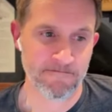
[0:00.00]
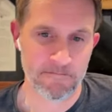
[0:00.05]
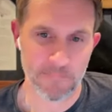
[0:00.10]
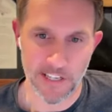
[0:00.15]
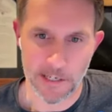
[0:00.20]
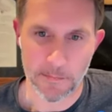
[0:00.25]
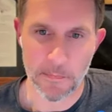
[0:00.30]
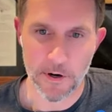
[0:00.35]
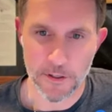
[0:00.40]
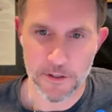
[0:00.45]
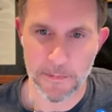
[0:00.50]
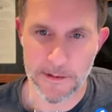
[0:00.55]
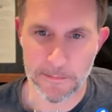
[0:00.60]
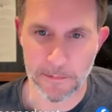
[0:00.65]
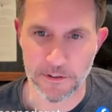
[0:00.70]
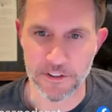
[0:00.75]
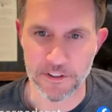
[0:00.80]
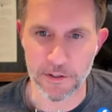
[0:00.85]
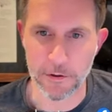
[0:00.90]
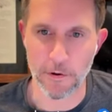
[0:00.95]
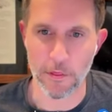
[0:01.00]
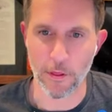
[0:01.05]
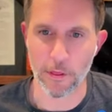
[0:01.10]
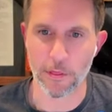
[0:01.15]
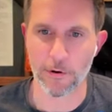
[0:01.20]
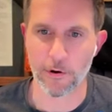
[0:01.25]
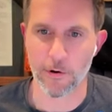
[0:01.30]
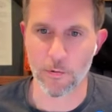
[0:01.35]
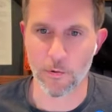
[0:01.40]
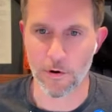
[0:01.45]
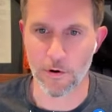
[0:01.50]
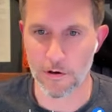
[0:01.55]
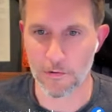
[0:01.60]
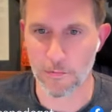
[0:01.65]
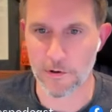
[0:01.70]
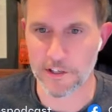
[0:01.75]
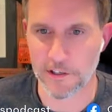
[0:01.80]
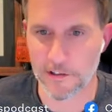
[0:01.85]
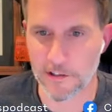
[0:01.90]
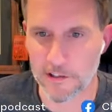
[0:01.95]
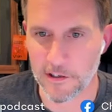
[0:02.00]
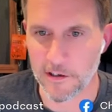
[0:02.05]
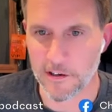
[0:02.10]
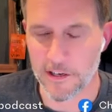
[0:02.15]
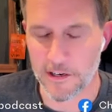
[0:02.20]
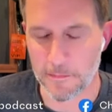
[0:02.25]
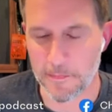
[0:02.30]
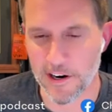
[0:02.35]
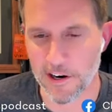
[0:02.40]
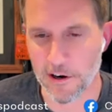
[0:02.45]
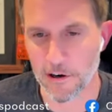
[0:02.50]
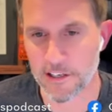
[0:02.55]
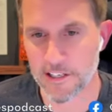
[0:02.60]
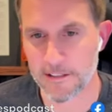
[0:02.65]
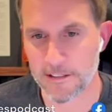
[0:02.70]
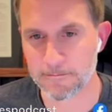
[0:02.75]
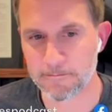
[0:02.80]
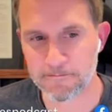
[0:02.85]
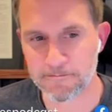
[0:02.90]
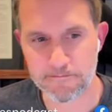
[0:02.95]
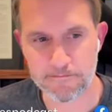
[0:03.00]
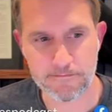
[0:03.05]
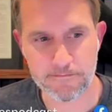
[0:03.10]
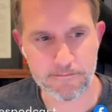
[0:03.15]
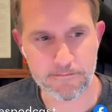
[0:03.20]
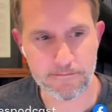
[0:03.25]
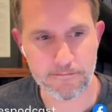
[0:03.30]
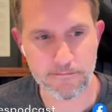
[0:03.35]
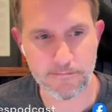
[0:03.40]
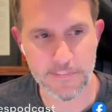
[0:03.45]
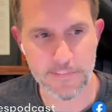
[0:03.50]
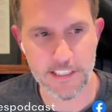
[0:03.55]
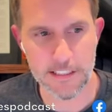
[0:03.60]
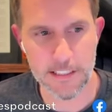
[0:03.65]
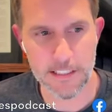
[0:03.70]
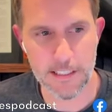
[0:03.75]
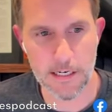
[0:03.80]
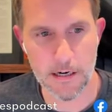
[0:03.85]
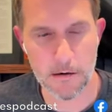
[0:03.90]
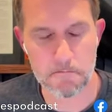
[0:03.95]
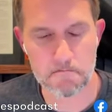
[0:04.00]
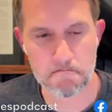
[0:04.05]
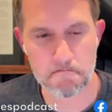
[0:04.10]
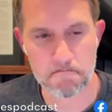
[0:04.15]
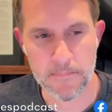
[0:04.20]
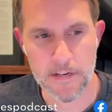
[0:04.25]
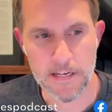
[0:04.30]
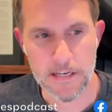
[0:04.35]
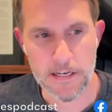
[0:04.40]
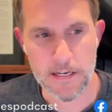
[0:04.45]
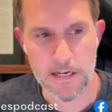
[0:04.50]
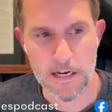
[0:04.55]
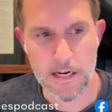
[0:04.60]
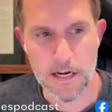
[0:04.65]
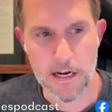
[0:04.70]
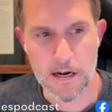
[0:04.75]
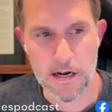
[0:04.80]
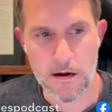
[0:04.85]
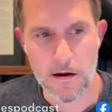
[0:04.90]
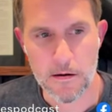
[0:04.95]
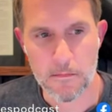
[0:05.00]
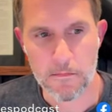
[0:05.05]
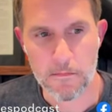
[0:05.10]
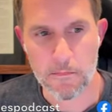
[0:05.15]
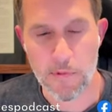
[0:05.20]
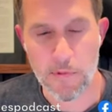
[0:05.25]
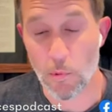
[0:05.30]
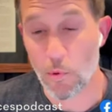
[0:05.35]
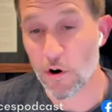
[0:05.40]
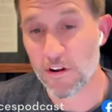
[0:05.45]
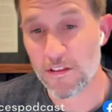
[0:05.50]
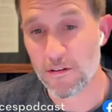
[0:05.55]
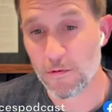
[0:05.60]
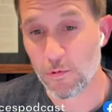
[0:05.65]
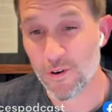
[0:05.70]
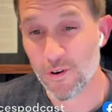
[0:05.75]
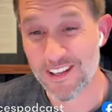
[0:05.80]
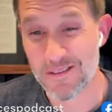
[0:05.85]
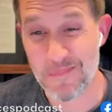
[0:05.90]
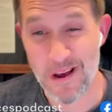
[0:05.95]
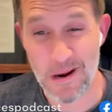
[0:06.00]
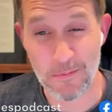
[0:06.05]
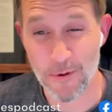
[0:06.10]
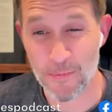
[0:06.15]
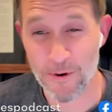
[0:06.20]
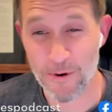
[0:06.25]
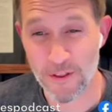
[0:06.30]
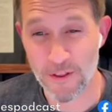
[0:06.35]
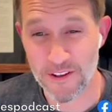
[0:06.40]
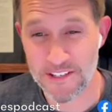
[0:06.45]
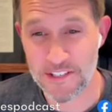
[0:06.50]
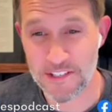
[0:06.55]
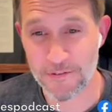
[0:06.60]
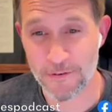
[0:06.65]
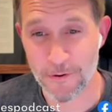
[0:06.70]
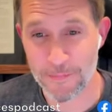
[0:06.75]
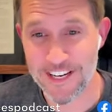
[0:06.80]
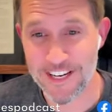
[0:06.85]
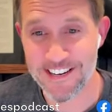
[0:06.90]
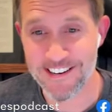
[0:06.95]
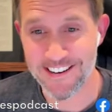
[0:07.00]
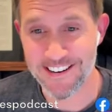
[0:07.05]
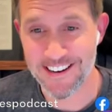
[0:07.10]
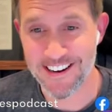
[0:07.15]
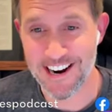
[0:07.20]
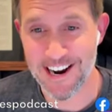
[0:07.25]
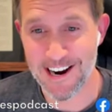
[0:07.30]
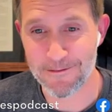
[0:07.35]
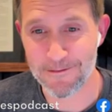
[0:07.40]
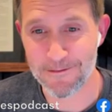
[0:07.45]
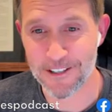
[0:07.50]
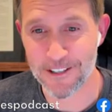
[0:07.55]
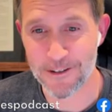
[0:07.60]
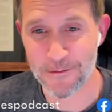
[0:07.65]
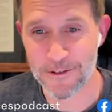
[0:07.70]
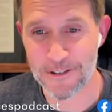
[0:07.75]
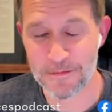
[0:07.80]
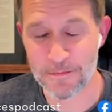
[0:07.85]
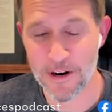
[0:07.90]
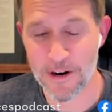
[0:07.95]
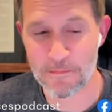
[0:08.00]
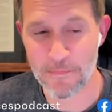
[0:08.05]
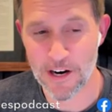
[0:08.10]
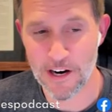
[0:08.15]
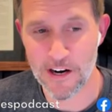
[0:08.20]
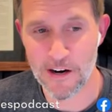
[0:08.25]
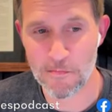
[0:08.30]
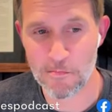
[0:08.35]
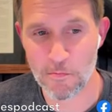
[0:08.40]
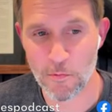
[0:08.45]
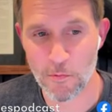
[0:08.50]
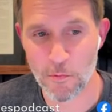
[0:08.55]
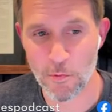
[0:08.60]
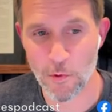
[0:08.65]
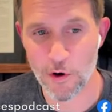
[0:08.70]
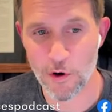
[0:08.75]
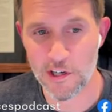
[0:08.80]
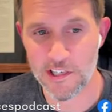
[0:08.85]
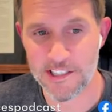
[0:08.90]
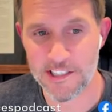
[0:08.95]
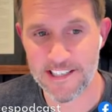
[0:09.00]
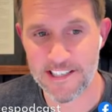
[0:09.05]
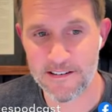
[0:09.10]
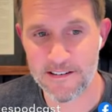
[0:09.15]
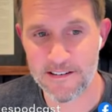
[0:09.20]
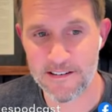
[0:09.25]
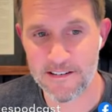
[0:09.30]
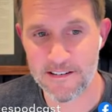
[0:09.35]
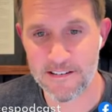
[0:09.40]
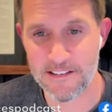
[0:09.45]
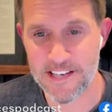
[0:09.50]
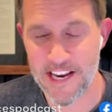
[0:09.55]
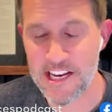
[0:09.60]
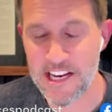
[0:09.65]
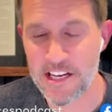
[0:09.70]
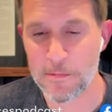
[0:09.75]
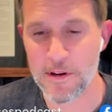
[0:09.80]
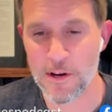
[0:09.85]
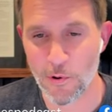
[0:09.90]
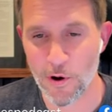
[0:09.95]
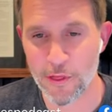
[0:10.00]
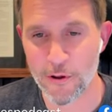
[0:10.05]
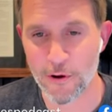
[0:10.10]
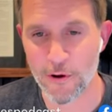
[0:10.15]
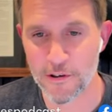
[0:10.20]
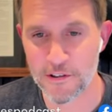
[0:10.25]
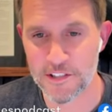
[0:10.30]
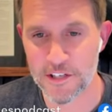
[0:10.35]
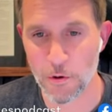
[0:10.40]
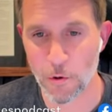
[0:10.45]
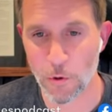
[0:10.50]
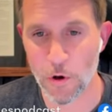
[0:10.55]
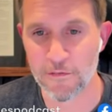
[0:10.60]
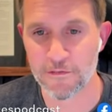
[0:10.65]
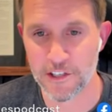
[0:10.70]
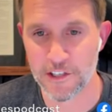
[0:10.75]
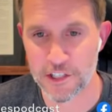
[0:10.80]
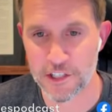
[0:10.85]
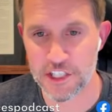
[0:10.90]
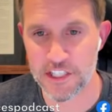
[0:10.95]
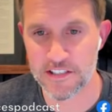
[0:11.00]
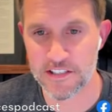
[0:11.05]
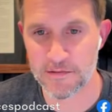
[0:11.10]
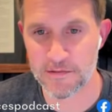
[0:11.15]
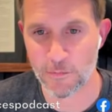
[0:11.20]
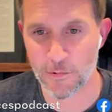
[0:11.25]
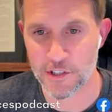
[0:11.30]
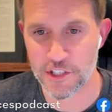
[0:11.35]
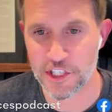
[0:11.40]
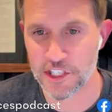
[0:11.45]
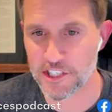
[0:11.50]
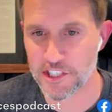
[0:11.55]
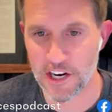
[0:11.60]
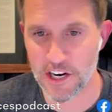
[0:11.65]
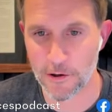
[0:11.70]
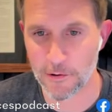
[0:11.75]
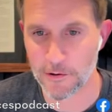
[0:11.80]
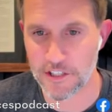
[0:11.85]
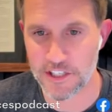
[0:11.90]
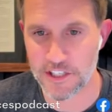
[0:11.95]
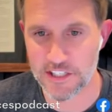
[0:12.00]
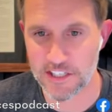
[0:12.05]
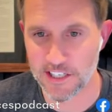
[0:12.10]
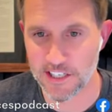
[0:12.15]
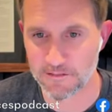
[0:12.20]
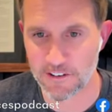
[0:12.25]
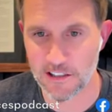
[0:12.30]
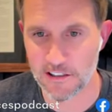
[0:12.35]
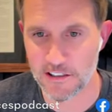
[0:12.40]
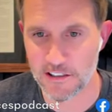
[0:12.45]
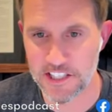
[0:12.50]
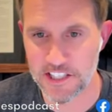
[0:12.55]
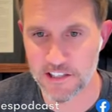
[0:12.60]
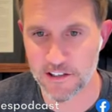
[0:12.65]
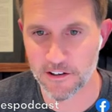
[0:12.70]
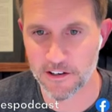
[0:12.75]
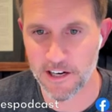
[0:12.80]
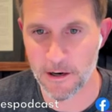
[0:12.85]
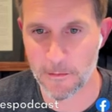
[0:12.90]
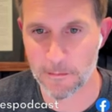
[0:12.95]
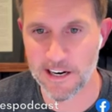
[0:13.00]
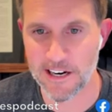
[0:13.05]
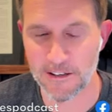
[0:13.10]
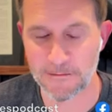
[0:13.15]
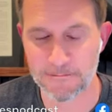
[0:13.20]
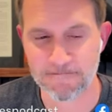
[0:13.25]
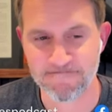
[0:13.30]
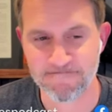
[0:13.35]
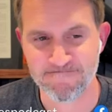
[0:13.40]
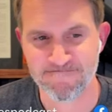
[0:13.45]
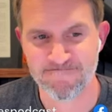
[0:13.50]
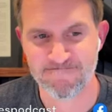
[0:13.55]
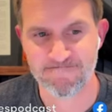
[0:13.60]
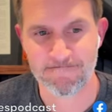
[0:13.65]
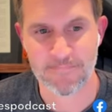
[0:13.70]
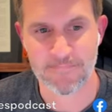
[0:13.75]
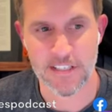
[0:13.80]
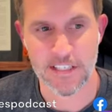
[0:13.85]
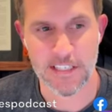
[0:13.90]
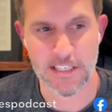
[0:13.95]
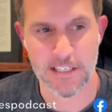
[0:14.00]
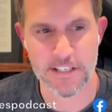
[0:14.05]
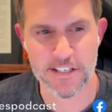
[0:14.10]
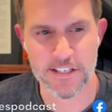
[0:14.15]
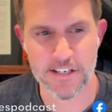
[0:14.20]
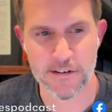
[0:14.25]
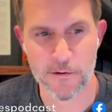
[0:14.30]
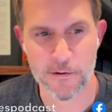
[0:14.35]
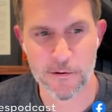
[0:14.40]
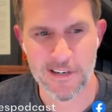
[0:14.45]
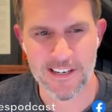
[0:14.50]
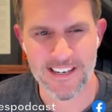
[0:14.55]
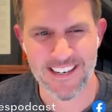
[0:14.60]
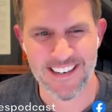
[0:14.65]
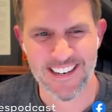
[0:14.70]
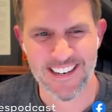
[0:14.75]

like most people do in the third world when you're an American. Sure. Um, but one of the really memorable things for me in Africa was my mom would take me with her to orphanages when she'd go and just like volunteer and help out. Mm. And so